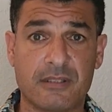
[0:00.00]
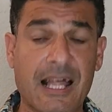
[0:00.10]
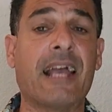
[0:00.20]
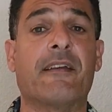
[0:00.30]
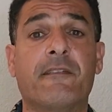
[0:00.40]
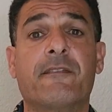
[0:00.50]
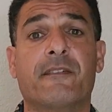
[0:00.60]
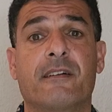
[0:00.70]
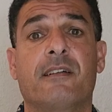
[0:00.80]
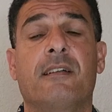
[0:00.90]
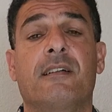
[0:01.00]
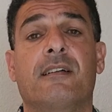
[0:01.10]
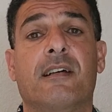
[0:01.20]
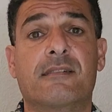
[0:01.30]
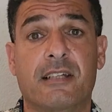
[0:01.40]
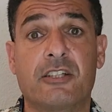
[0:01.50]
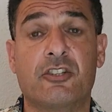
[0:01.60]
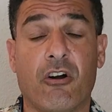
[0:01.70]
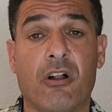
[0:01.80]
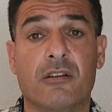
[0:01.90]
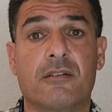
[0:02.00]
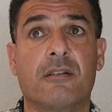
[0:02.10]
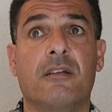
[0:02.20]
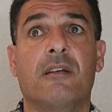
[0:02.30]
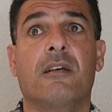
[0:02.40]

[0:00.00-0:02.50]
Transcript: life as an adult,